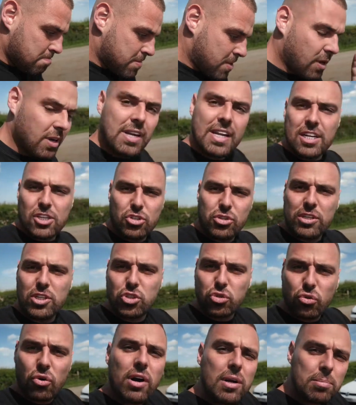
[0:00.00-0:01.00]
I literally
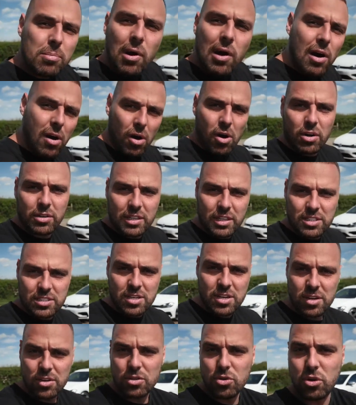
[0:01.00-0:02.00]
tried my
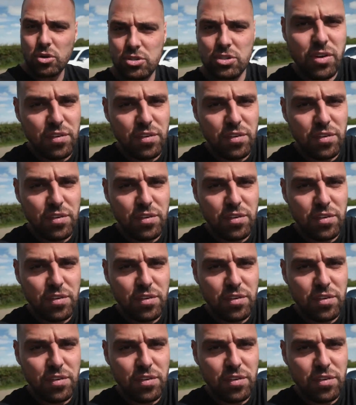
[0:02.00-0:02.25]
hardest not to